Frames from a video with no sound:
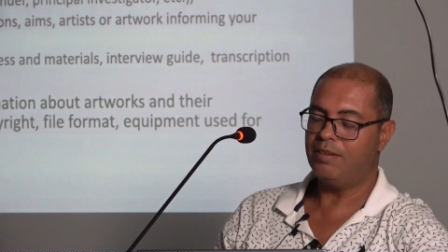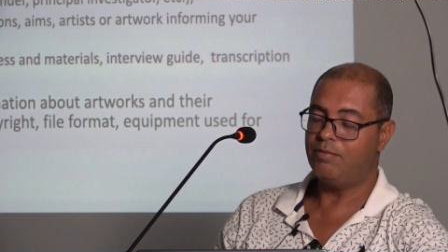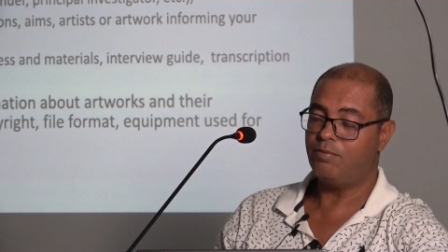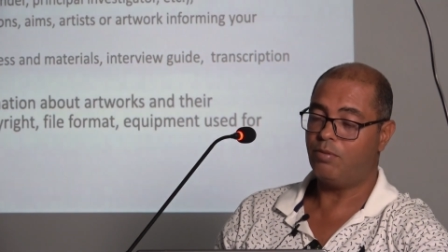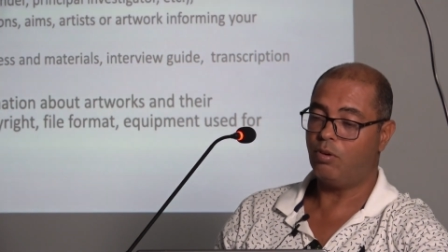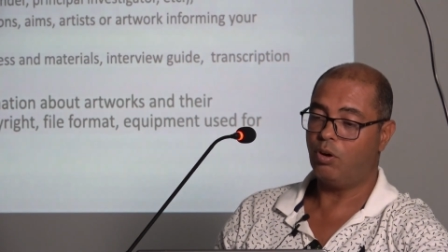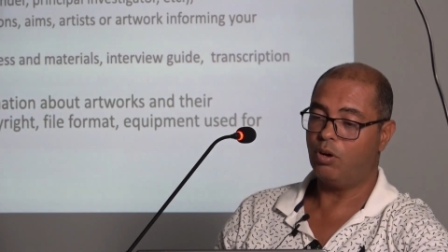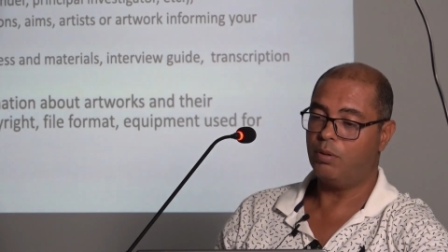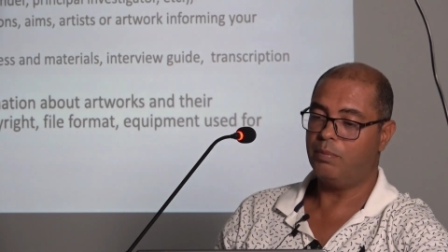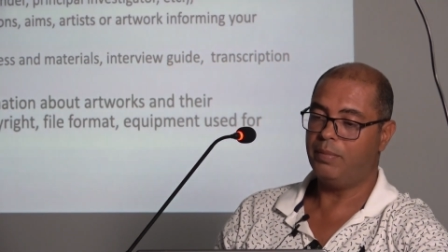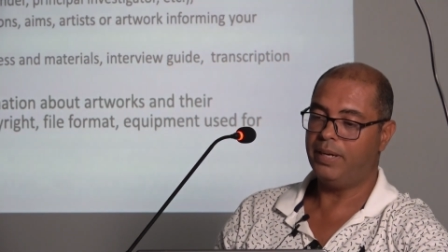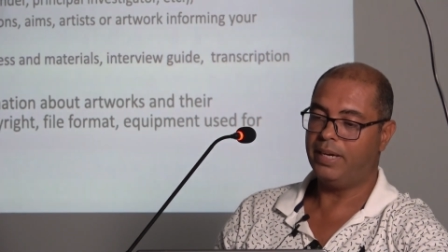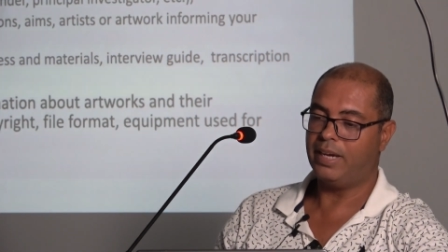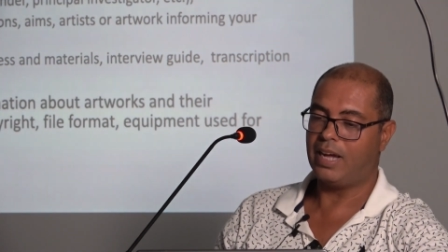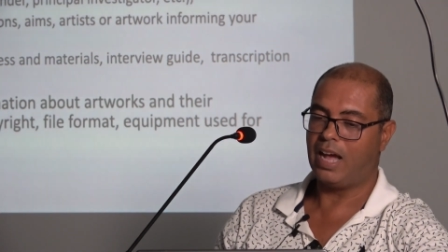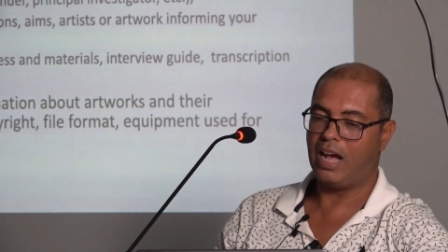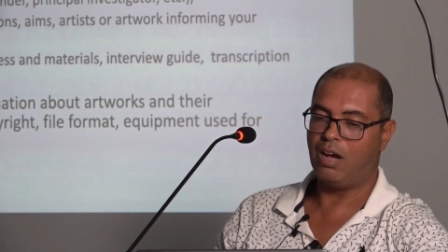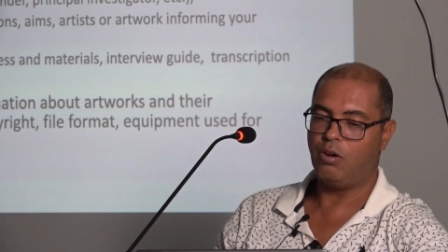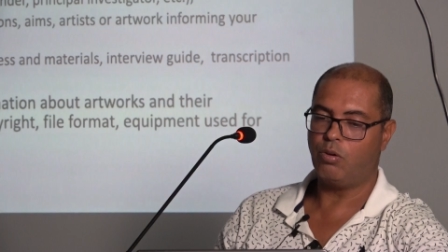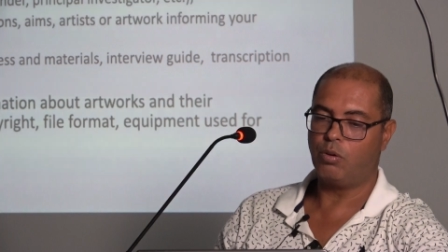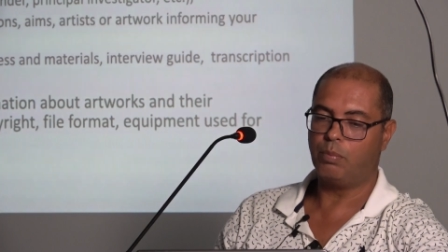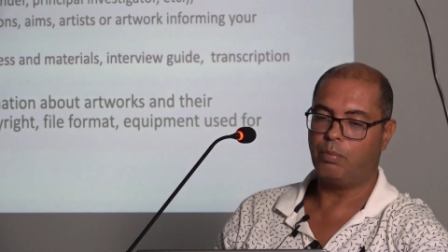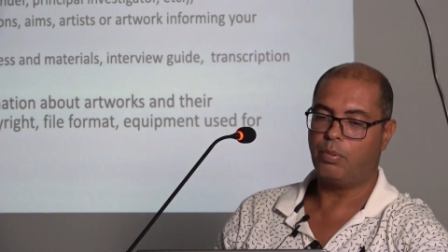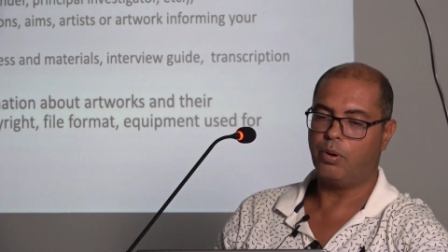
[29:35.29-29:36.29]
informing
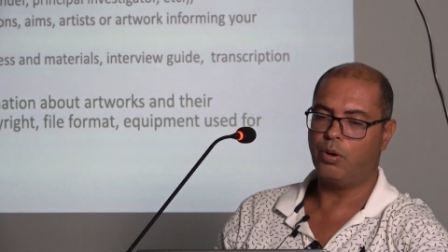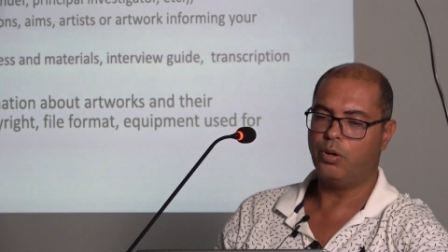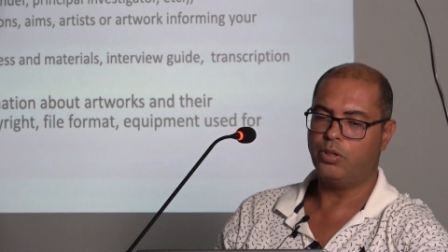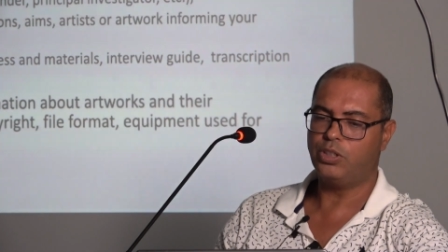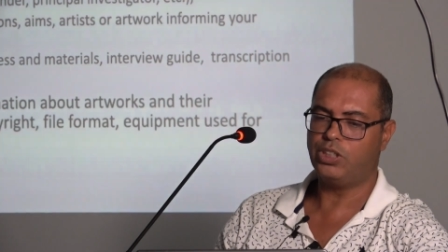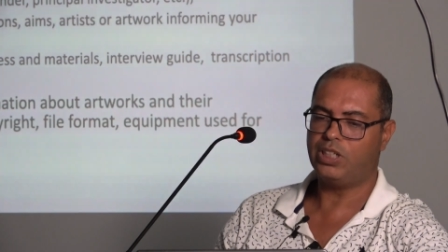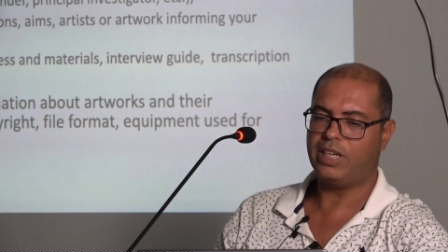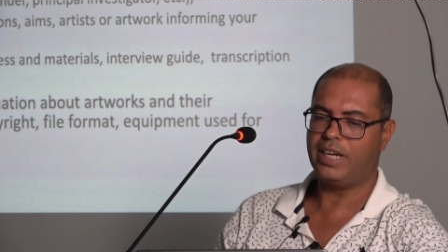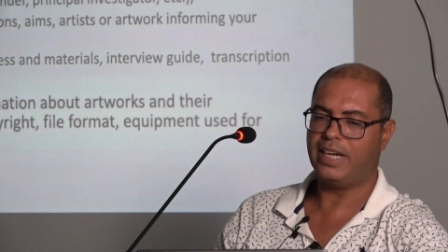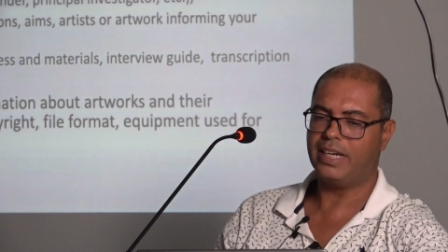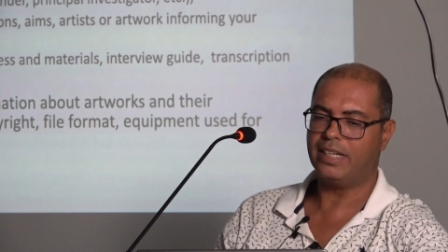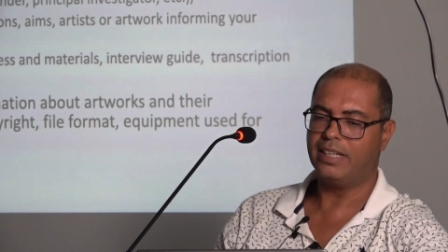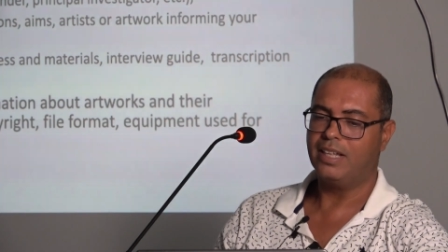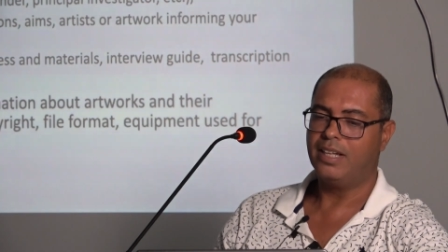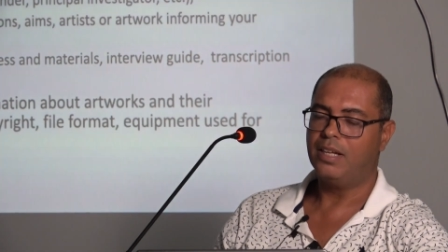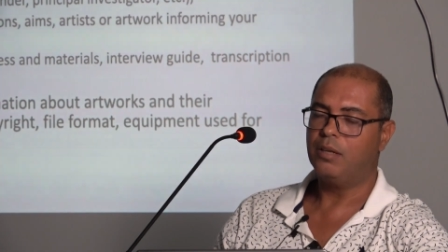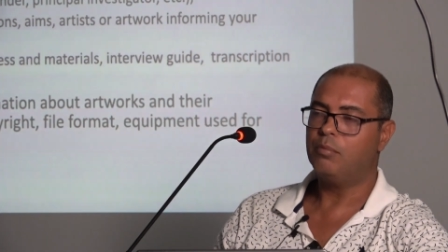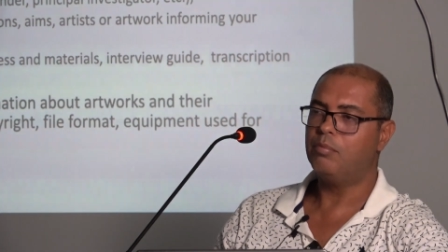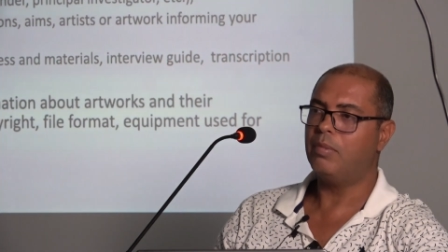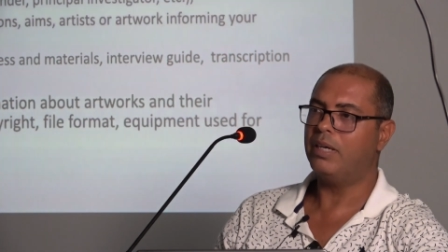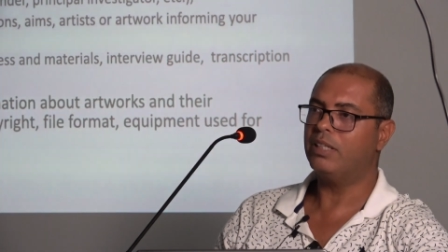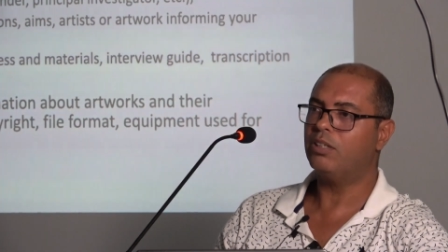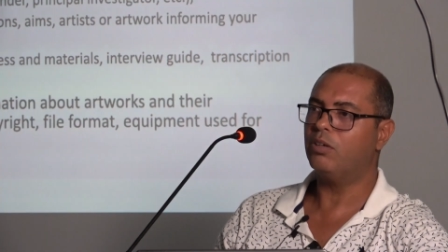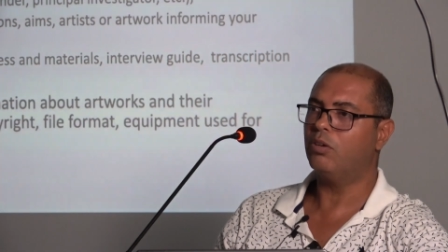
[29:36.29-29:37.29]
our project,
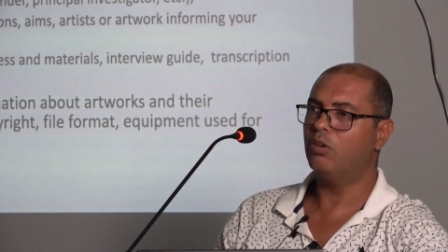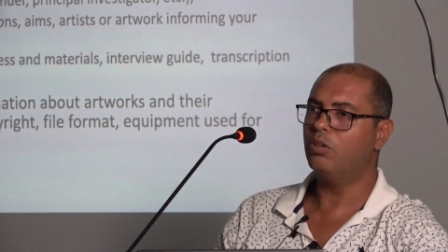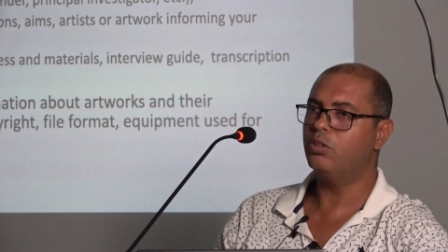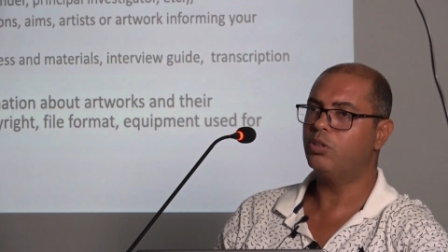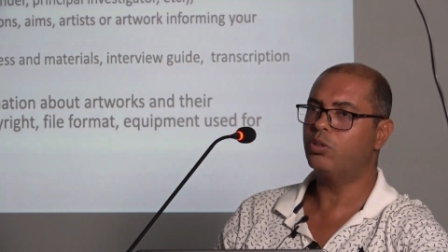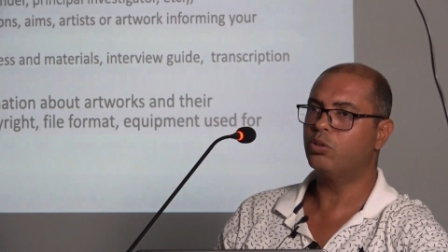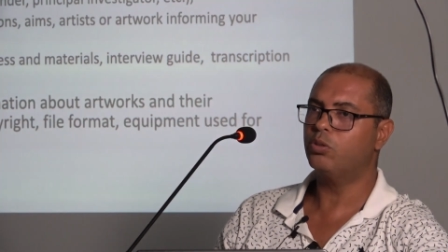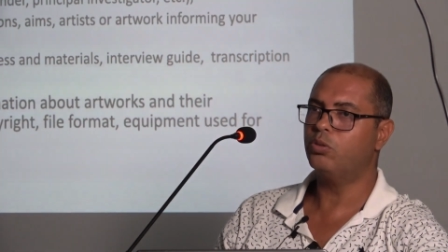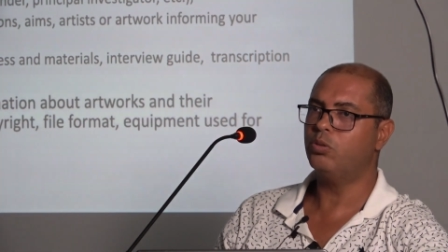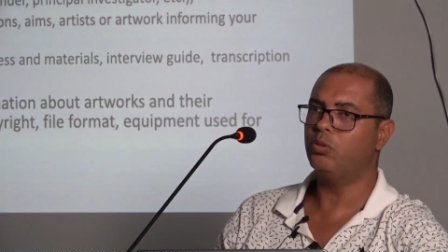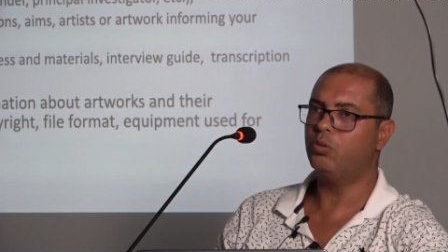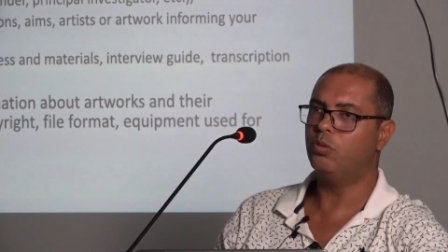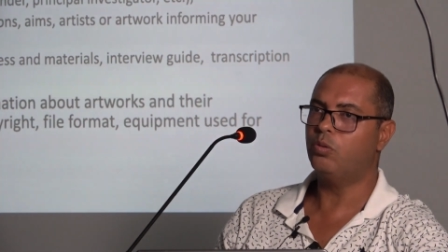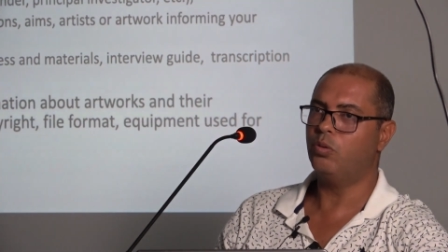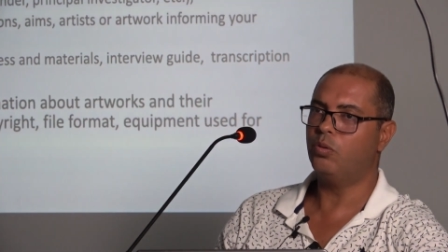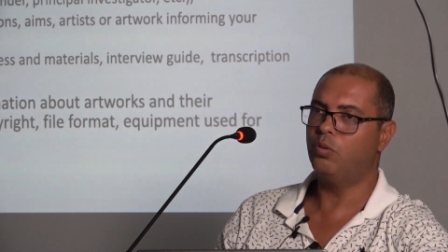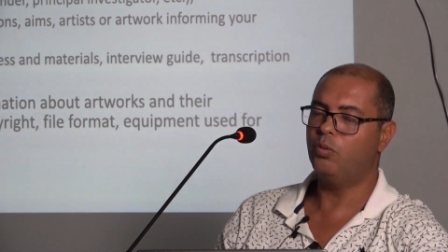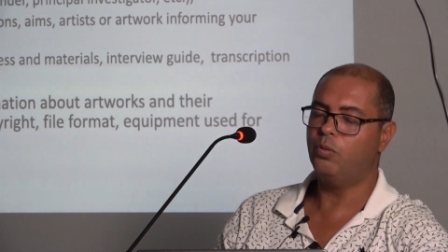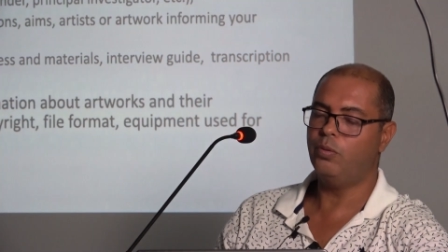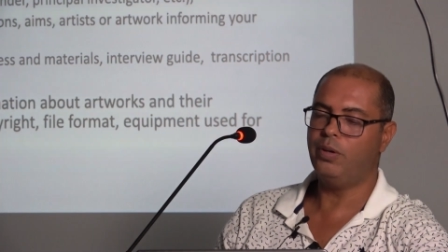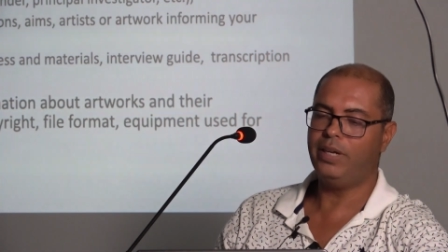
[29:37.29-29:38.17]
but also